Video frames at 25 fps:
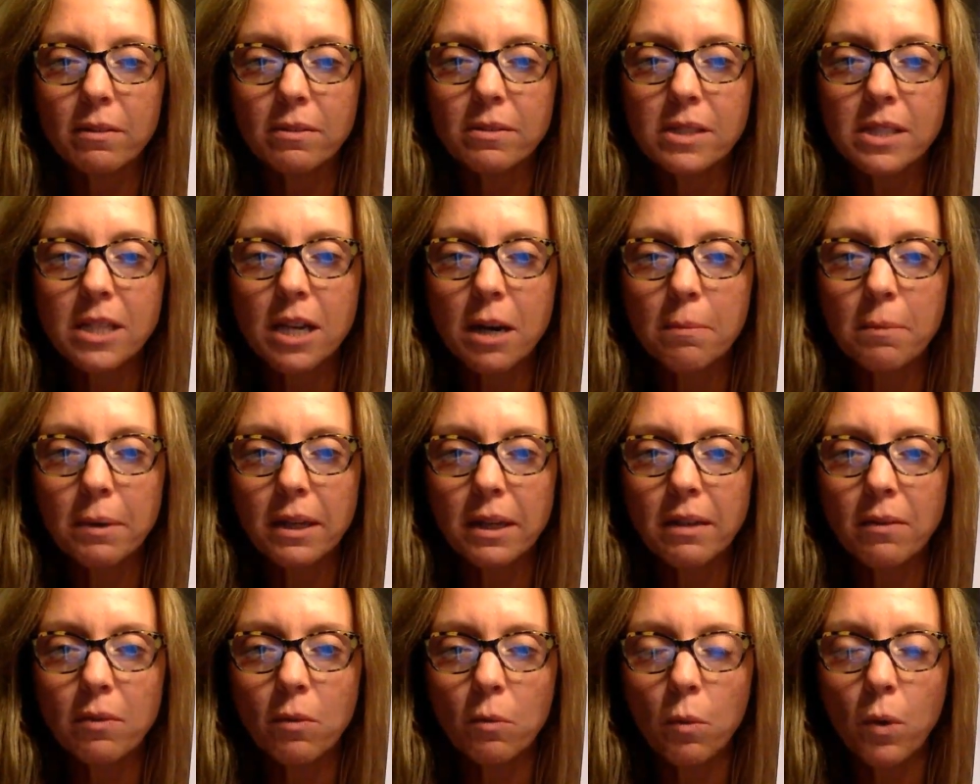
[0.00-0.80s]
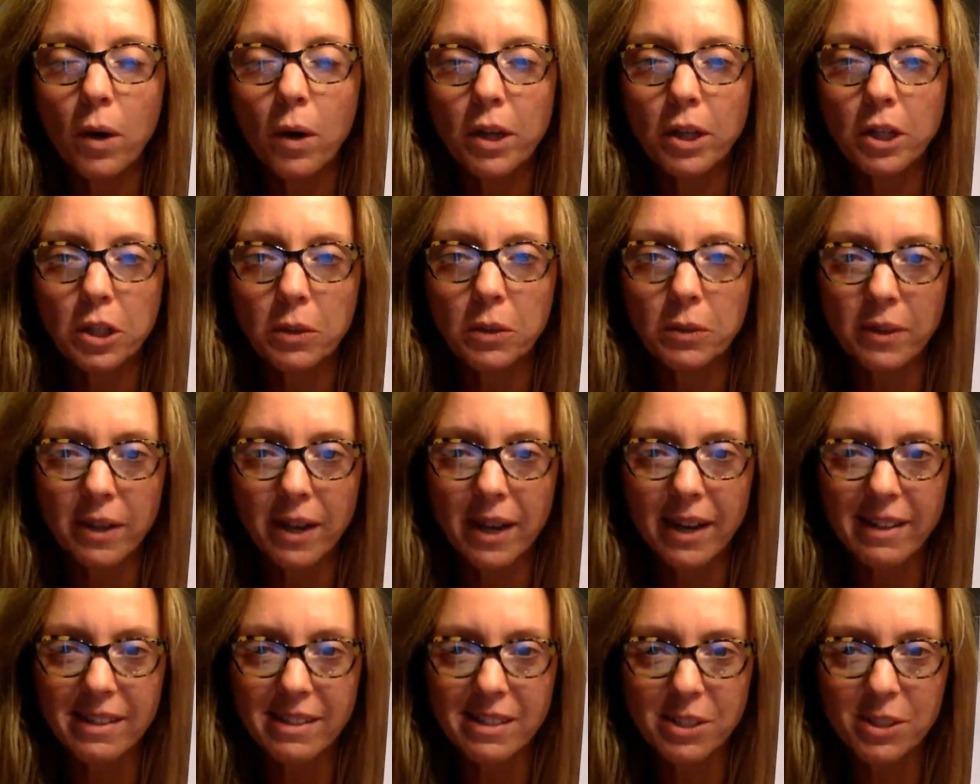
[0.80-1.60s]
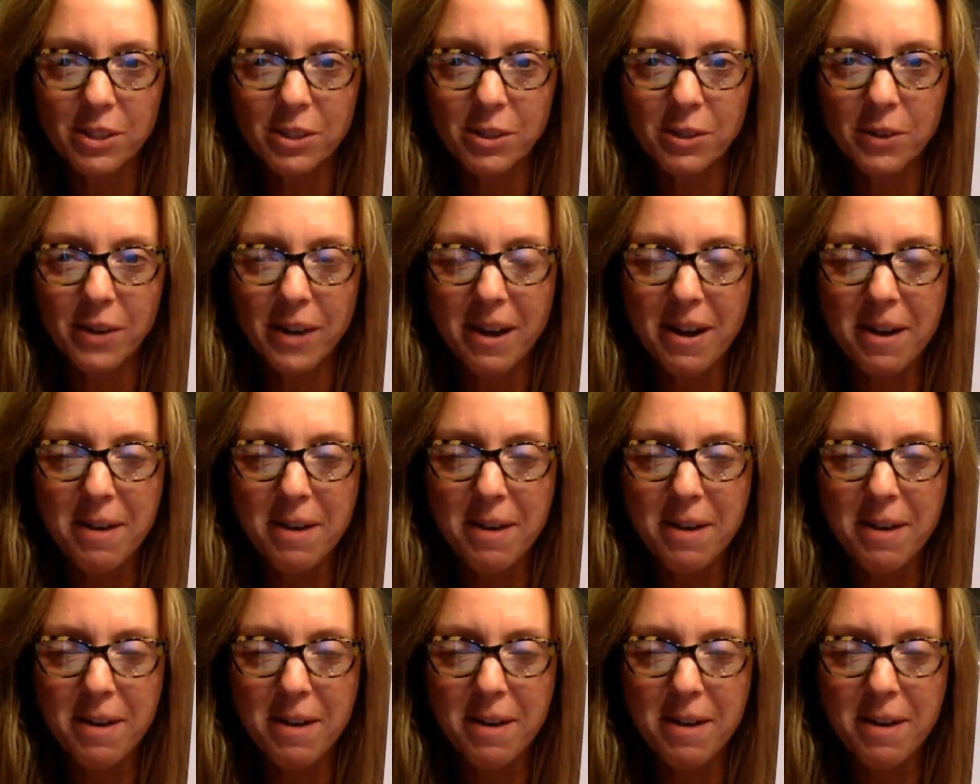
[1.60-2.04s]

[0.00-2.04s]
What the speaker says: Tell me what you like to